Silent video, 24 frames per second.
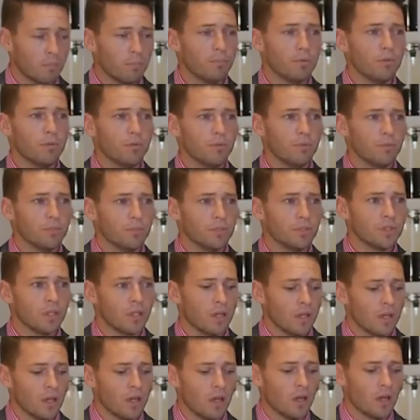blooms
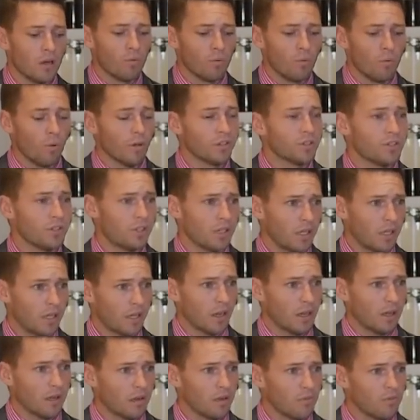once a
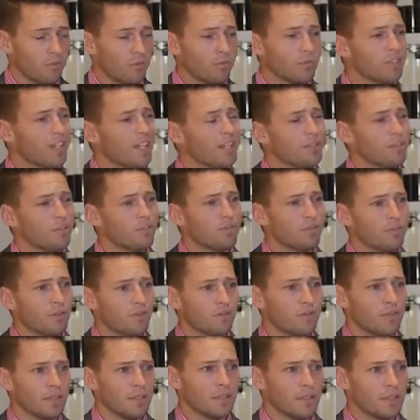year for 10 to
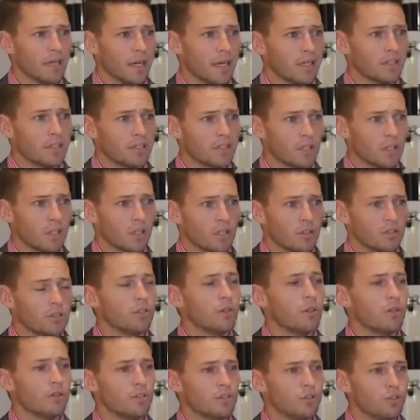15 days
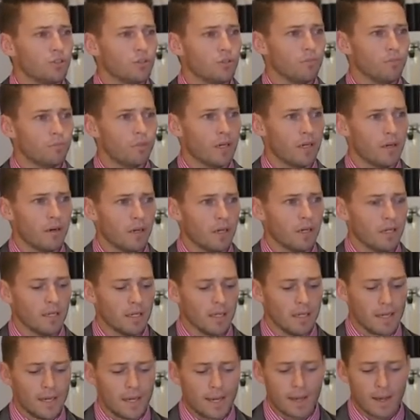during the June period.
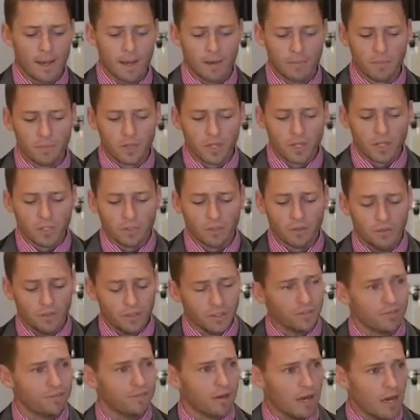So
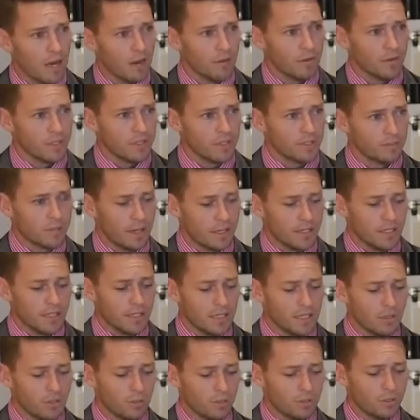this flower is
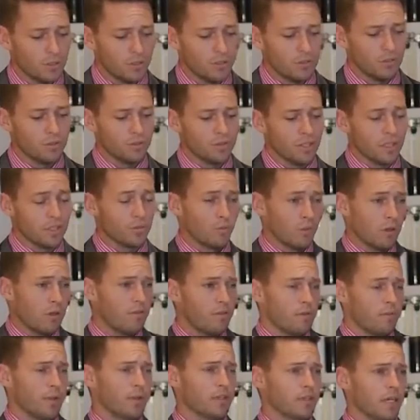basically what's used as one of
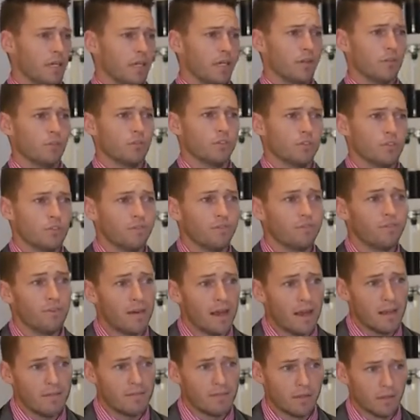the botanicals to
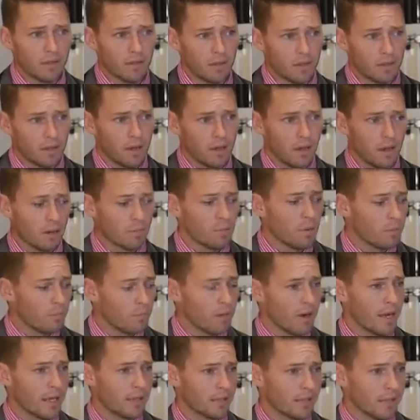flavour
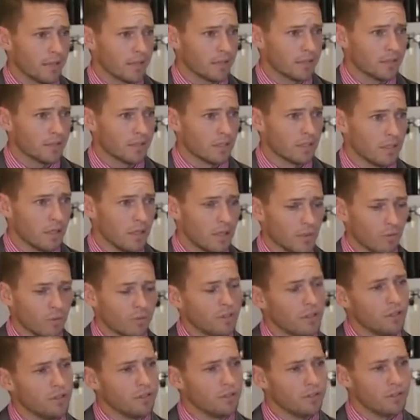Brand X. And
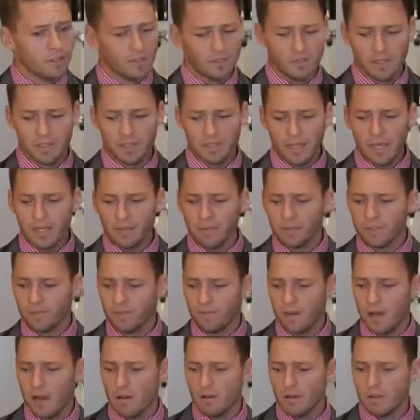what they do is they take this
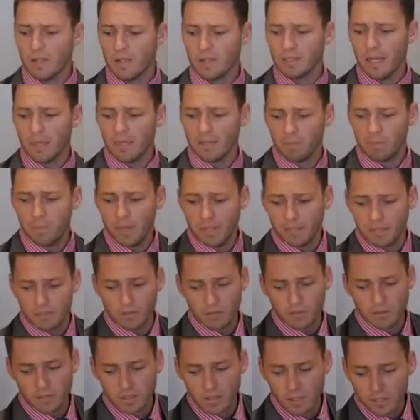flower, they take the
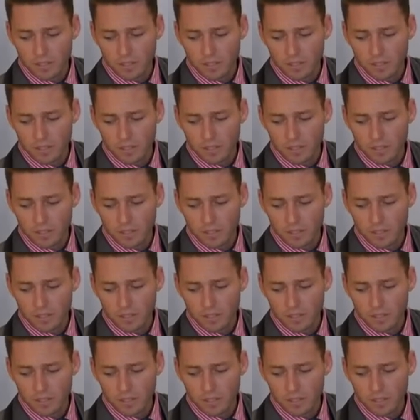petals,